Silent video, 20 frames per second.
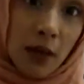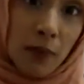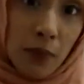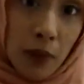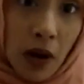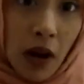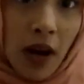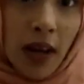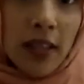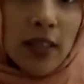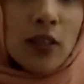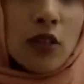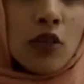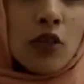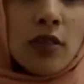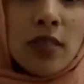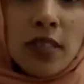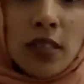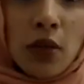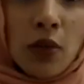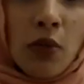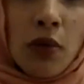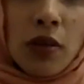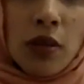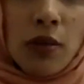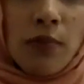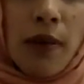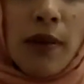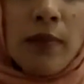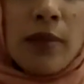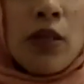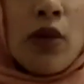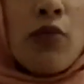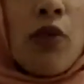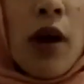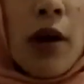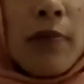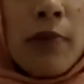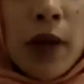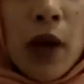apply. So you still want your baby. So
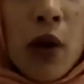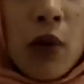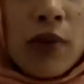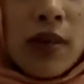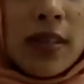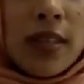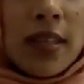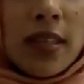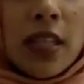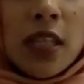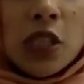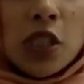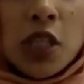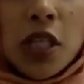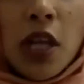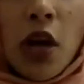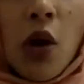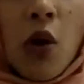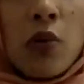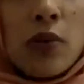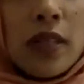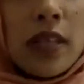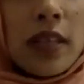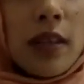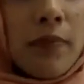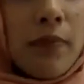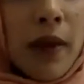rugby hold is essentially holding the